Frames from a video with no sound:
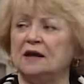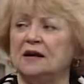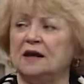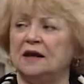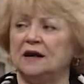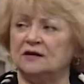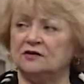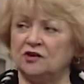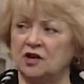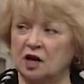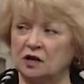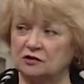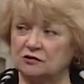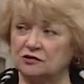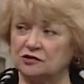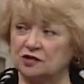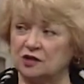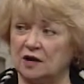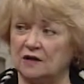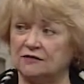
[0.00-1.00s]
and
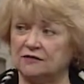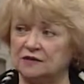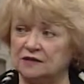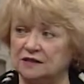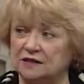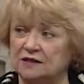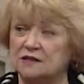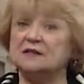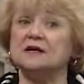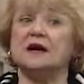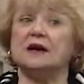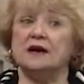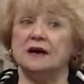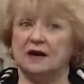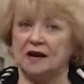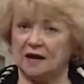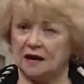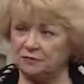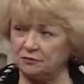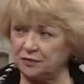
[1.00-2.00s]
doctor's offices
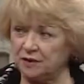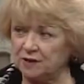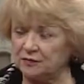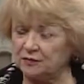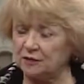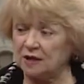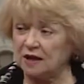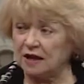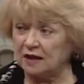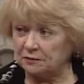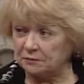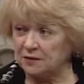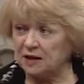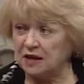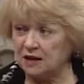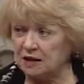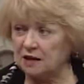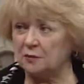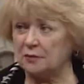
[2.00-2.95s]
and people like me,